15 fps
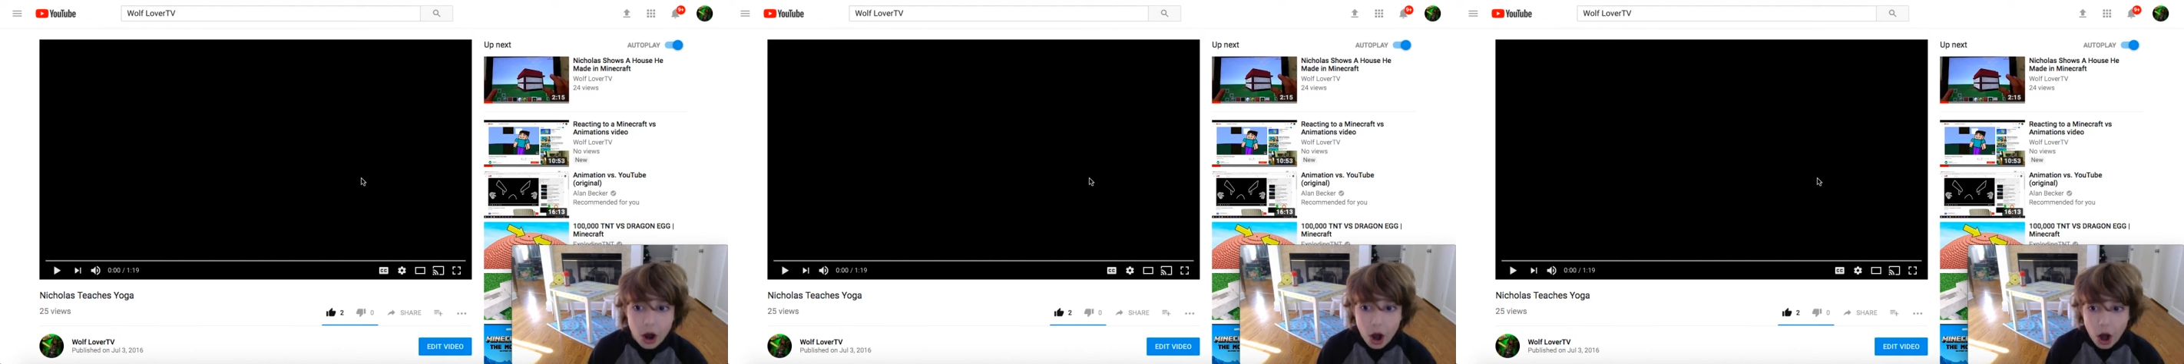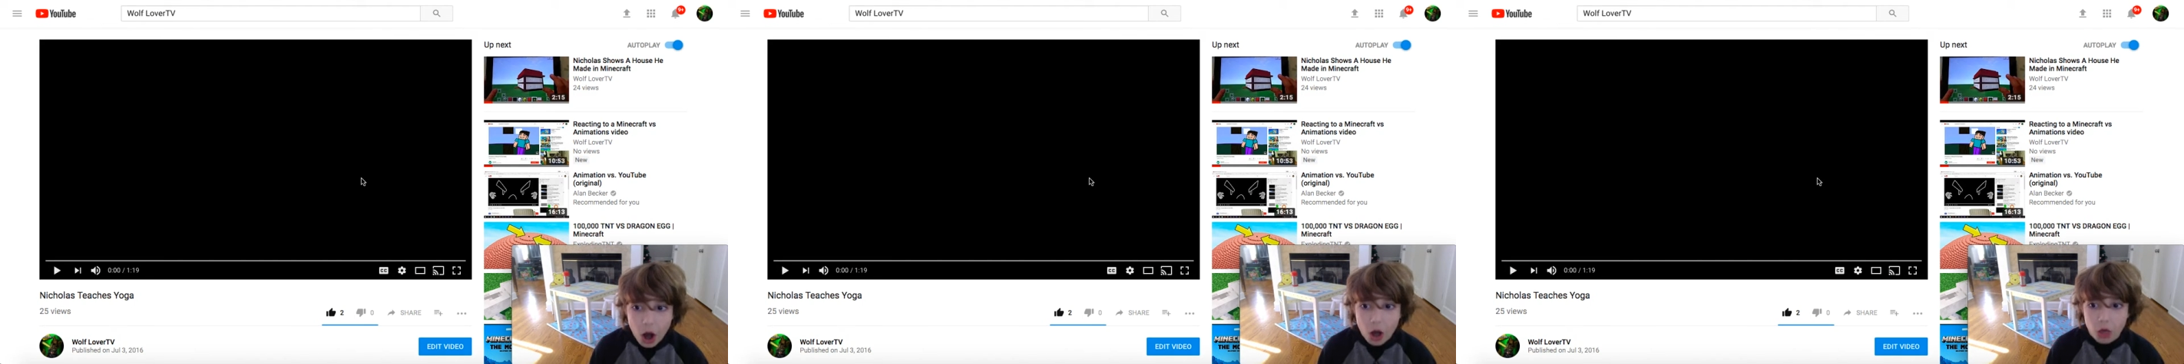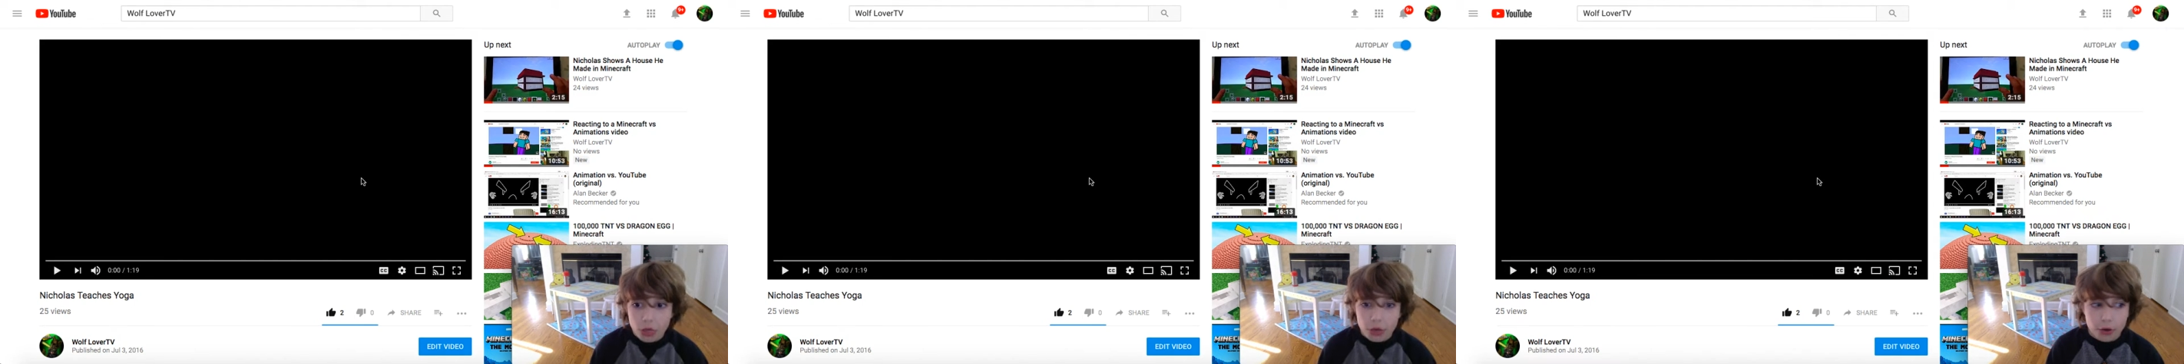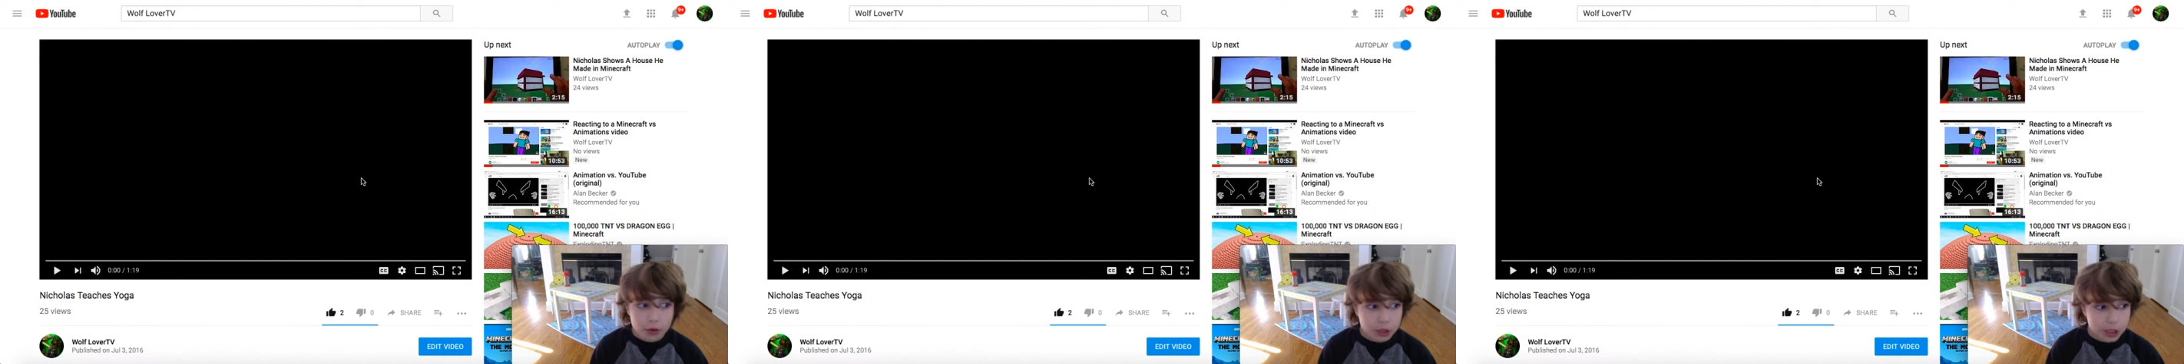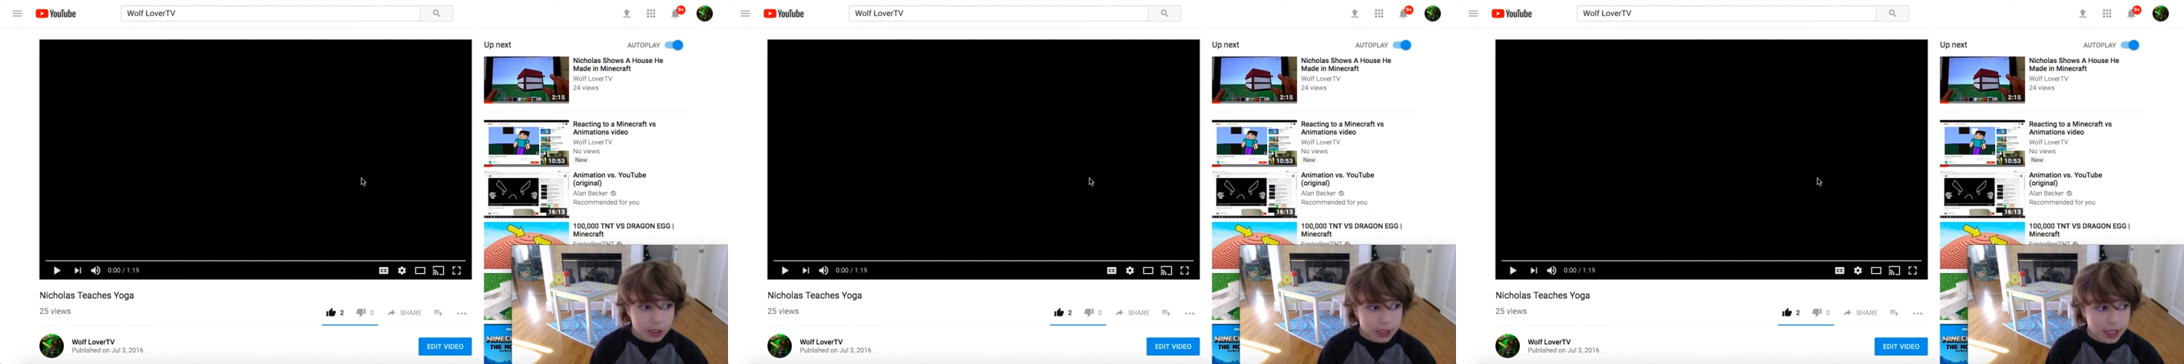all
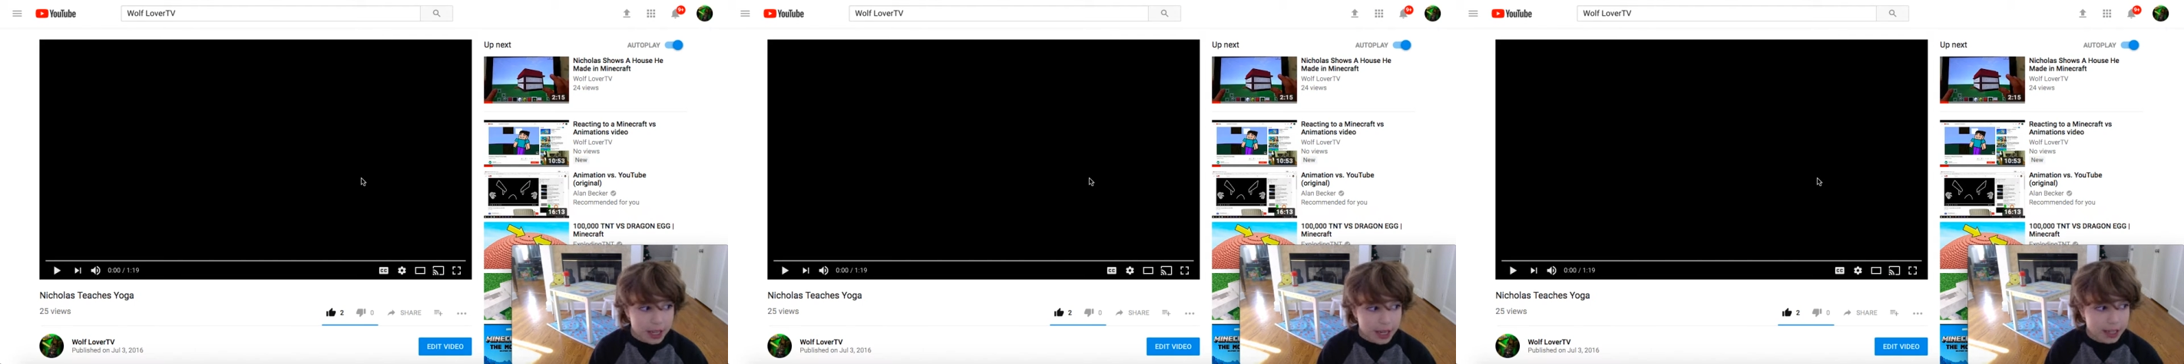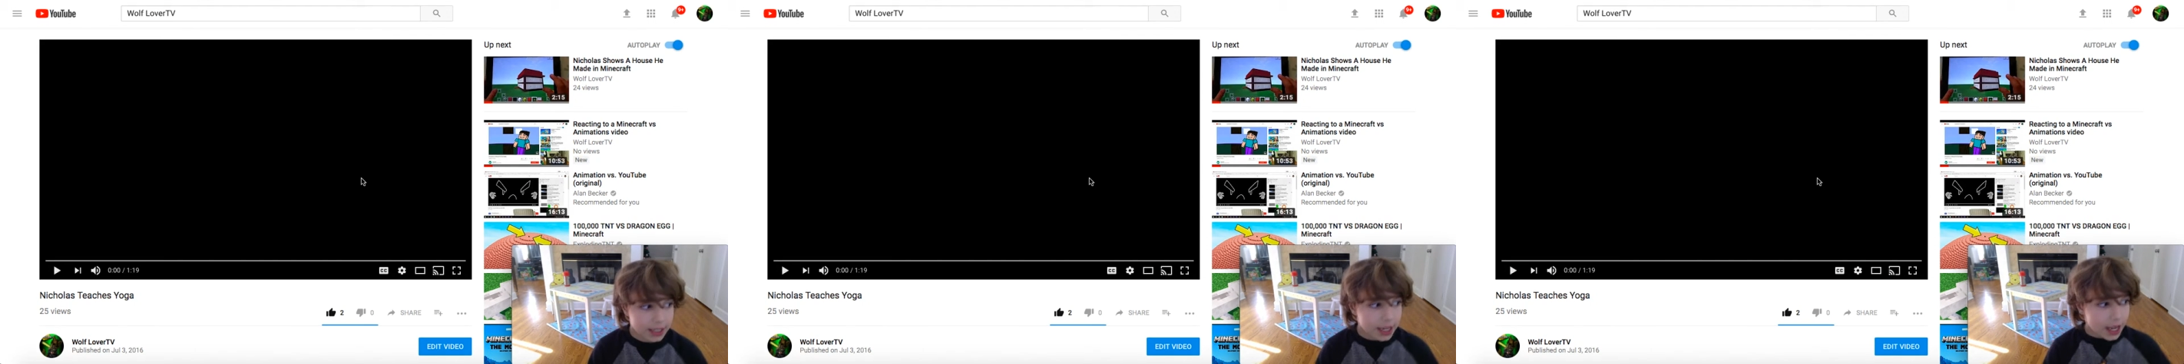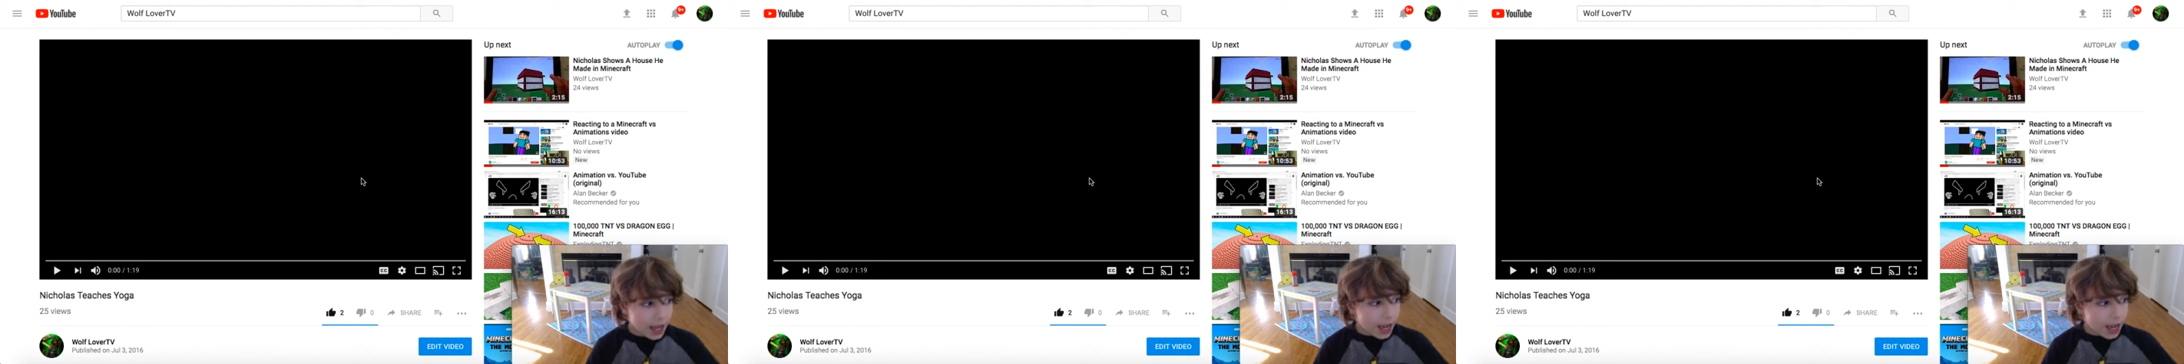those things.